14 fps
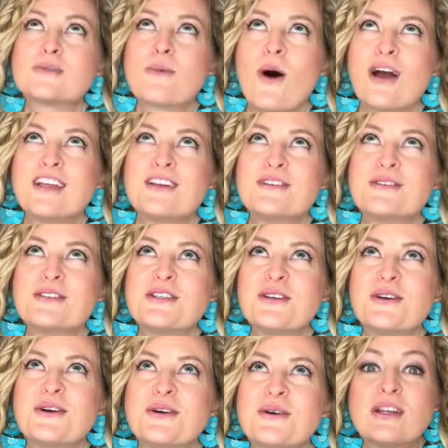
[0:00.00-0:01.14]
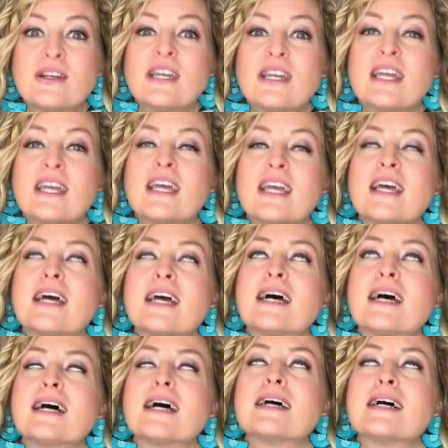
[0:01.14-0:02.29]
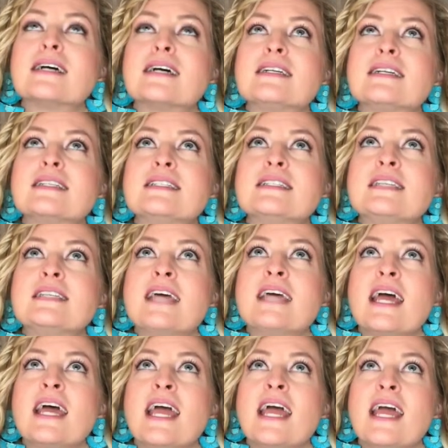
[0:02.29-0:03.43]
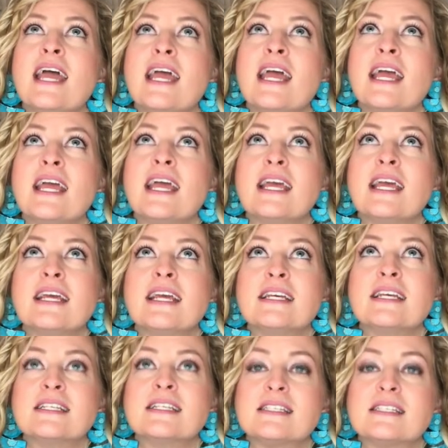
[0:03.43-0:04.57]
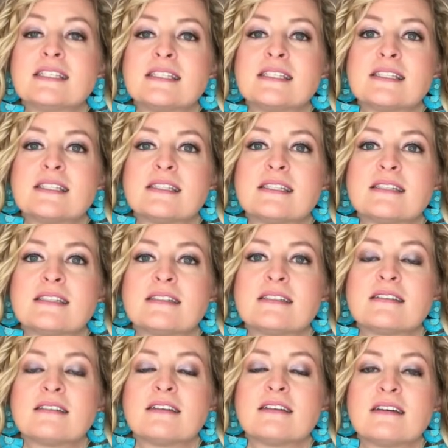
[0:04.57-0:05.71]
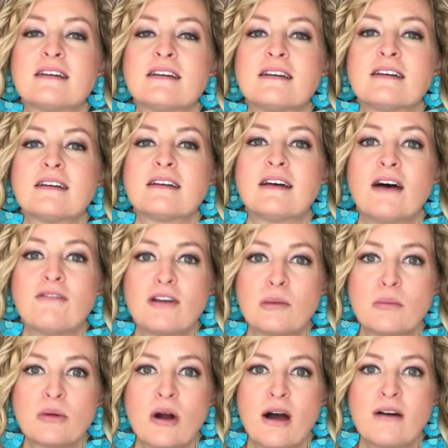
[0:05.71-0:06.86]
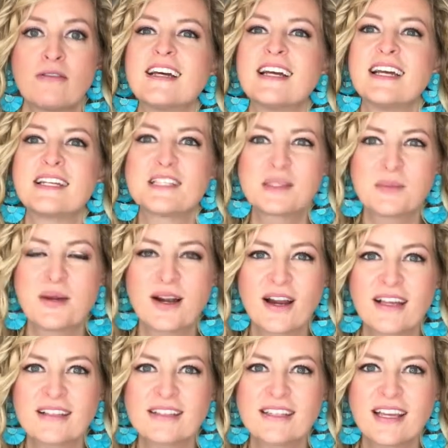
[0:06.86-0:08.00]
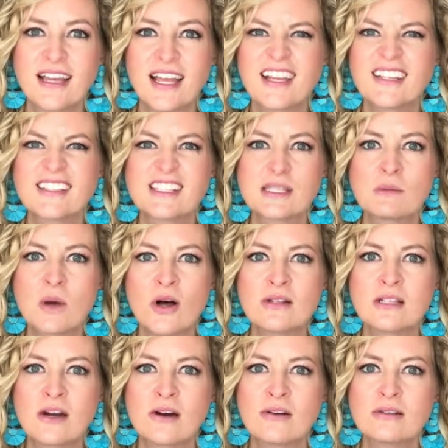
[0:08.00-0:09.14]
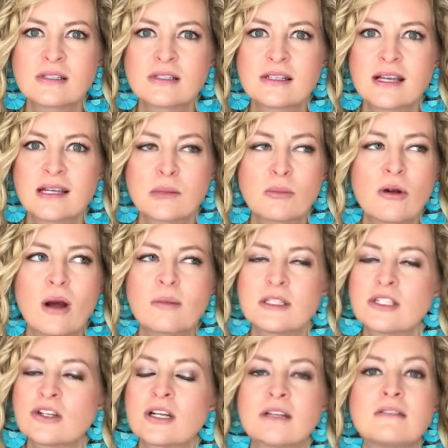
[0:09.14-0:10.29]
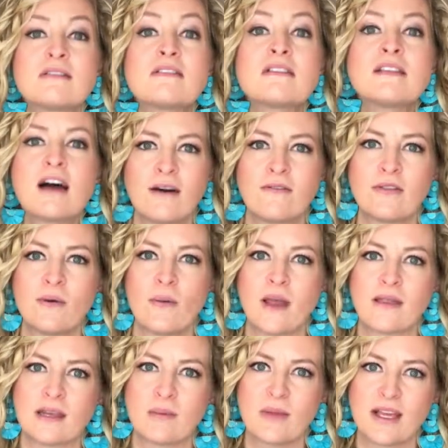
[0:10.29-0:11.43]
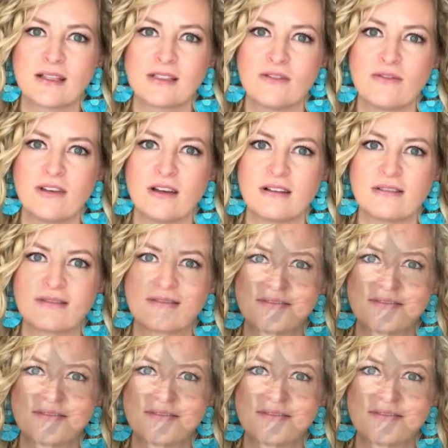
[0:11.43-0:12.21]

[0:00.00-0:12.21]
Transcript: want you to get a taste of improv. Experience it in a small dose, and I promise you're gonna love the way that it makes you feel.